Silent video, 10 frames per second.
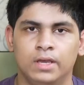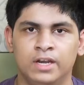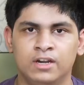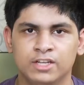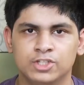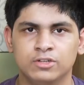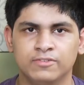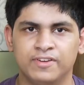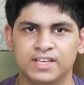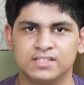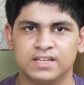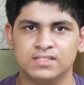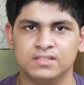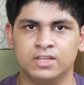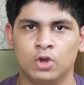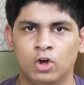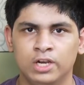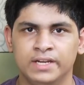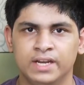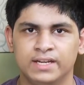In addition to phase tests, the
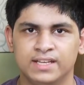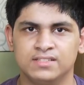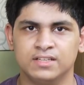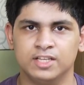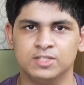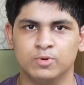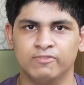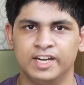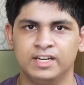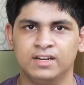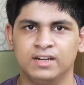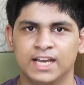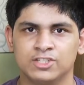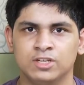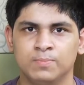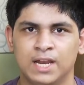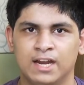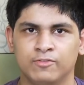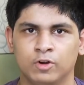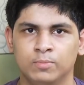All India Test Series provided a national
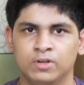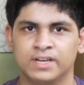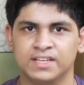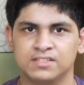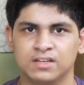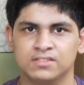platform to test